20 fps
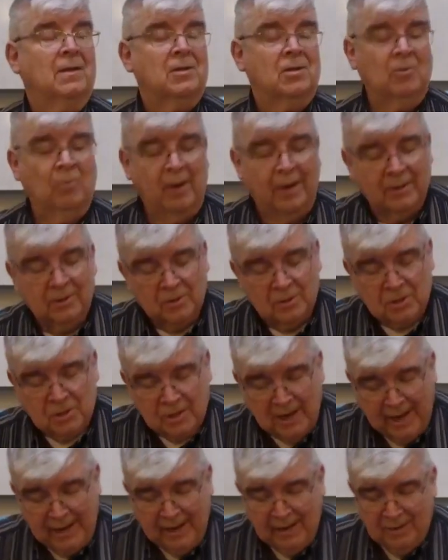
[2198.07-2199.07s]
to
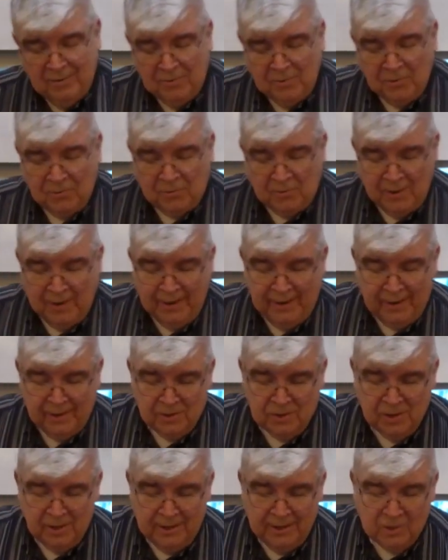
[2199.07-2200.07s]
understand the
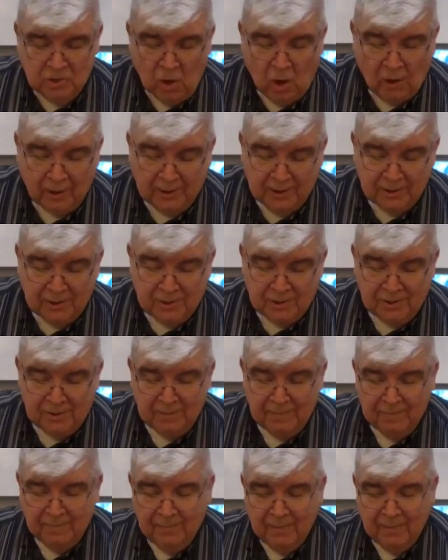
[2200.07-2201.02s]
things that He taught us,